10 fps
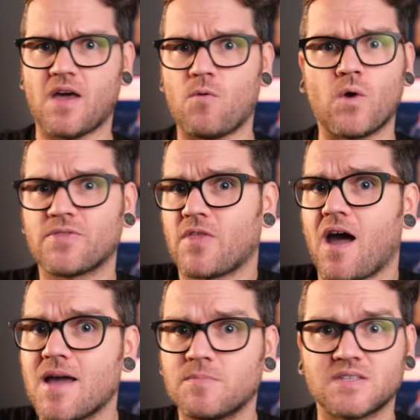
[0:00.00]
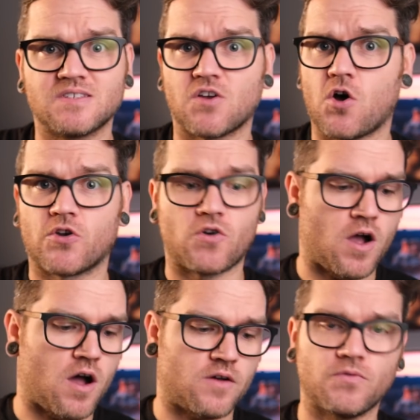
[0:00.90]
whether the IBIS is on or
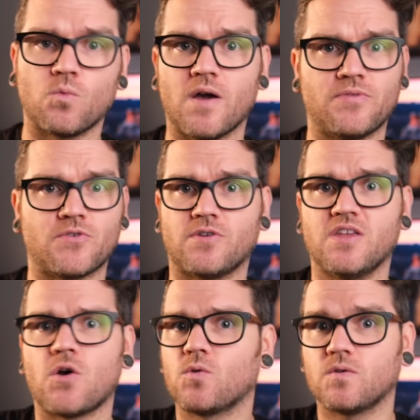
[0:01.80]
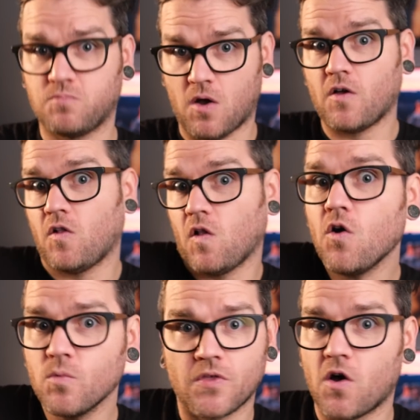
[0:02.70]
off, whether,
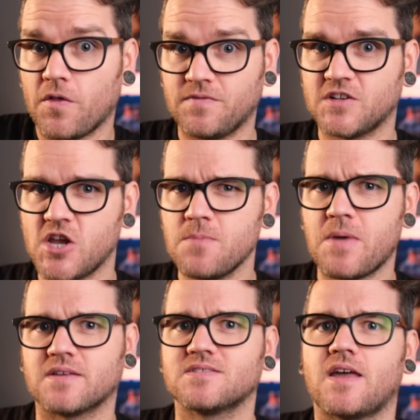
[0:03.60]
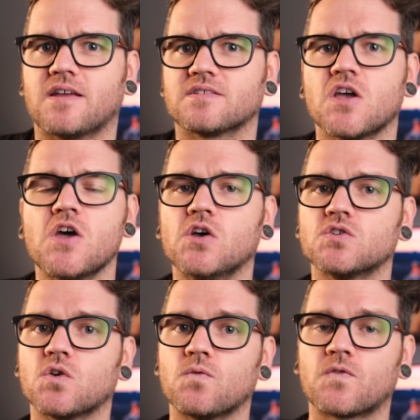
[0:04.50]
along with all of the JPEG settings.
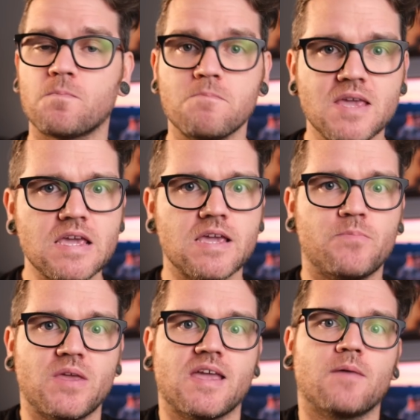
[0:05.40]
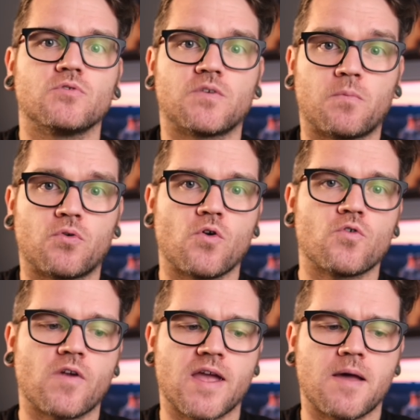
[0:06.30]
So for me, being able to
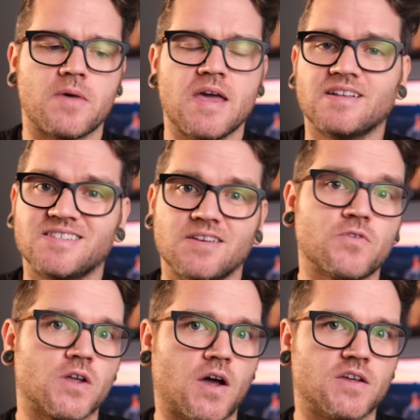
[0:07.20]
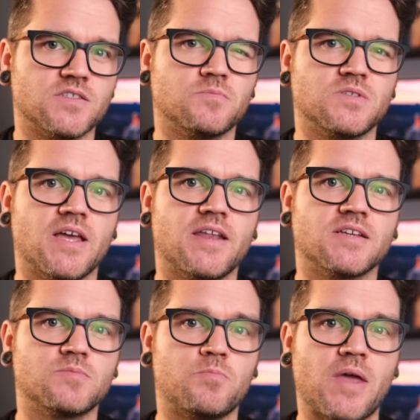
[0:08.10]
program different custom
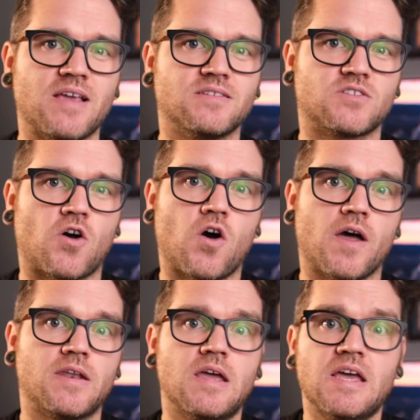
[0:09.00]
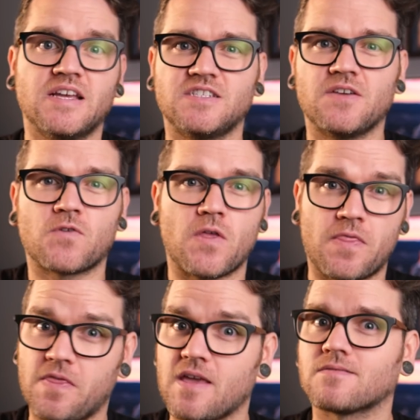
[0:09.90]
settings based on different
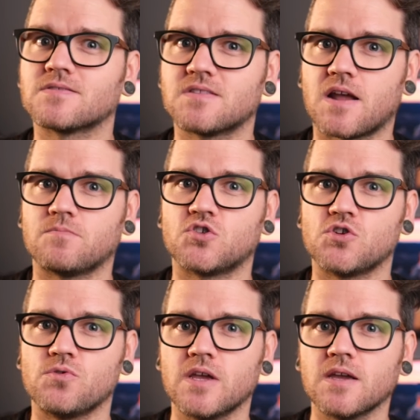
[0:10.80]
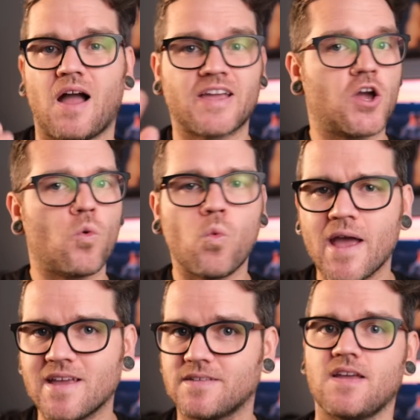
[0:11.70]
things that I'm shooting. I go
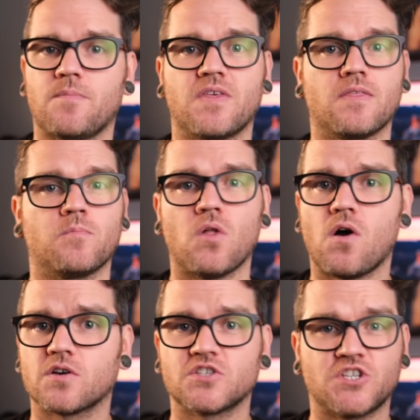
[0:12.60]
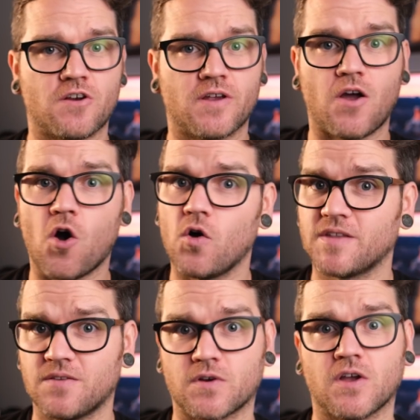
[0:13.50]
way in depth in the blog sharing all the
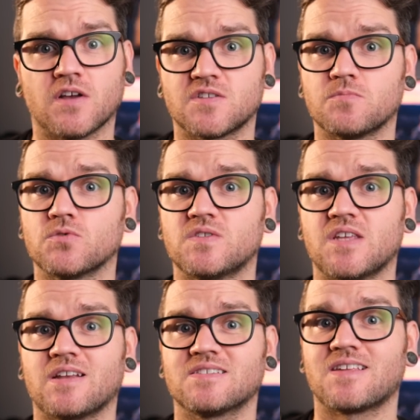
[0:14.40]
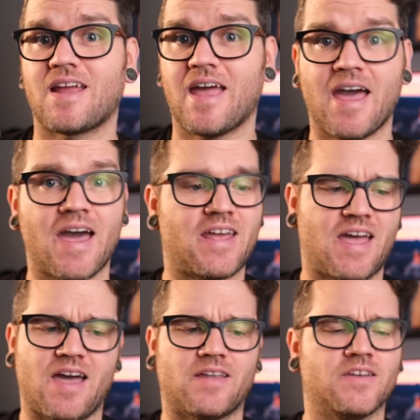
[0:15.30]
different custom mode settings that I had. I
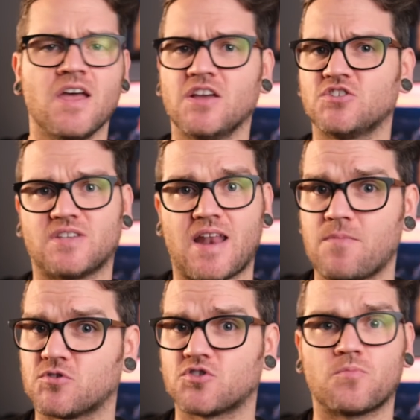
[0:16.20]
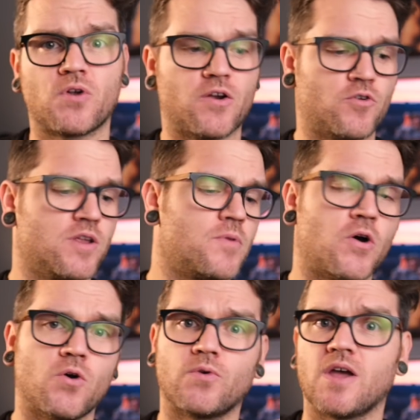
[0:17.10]
had just an aperture priority
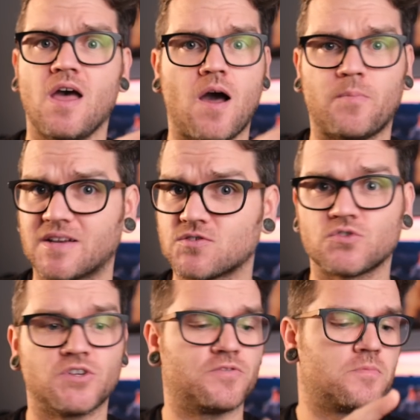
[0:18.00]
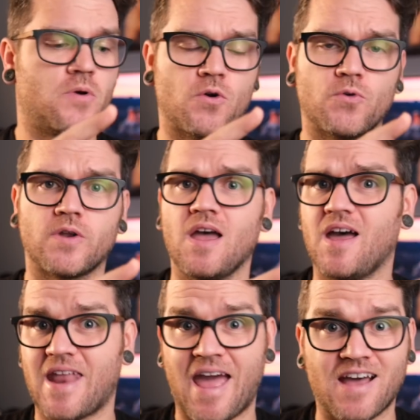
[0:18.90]
mode, a pixel shift mode,
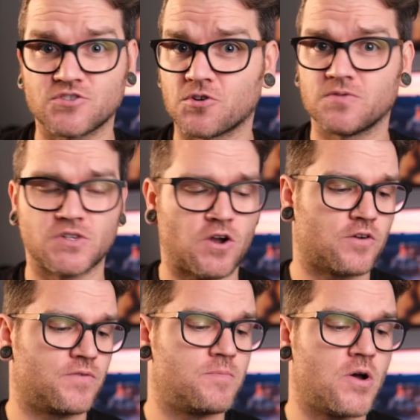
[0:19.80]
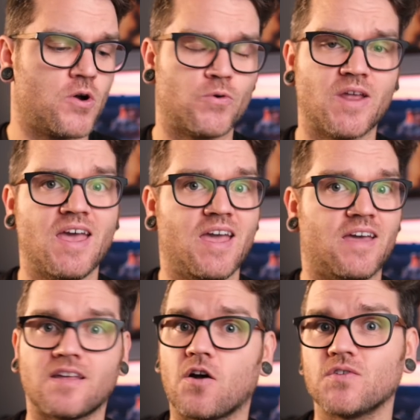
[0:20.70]
an astrophotography mode,
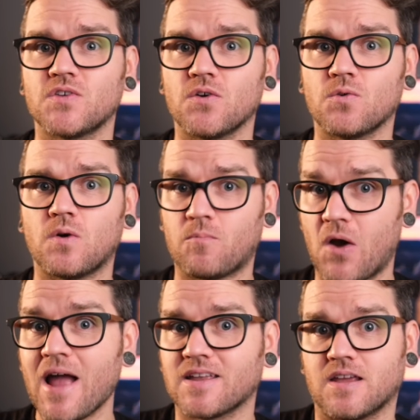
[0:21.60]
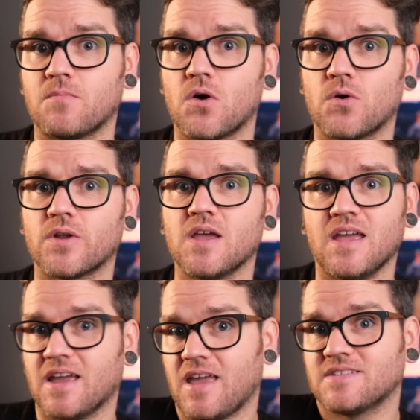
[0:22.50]
and then also a bracketing mode
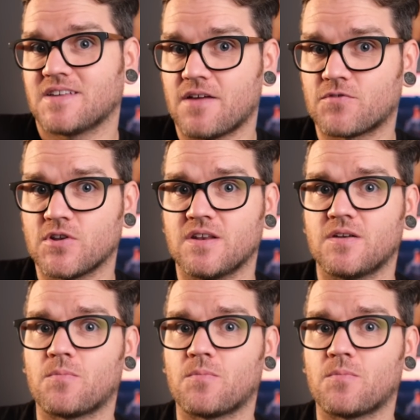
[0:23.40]
in case I ever needed to